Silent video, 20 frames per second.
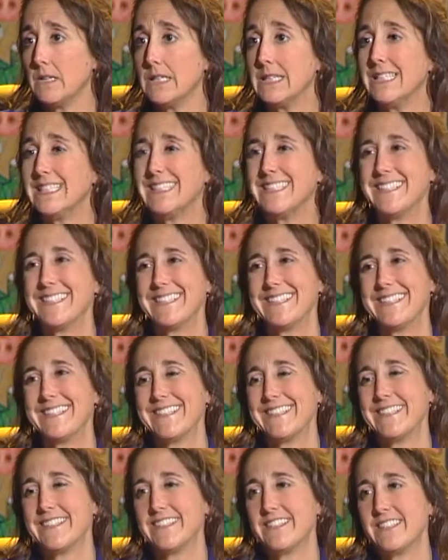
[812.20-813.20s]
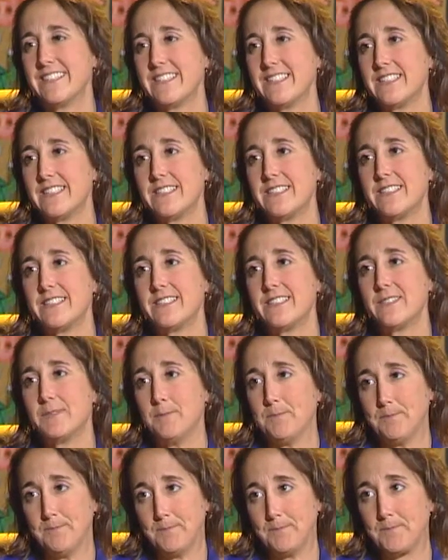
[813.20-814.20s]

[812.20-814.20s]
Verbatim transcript: which is an, an interesting thing, I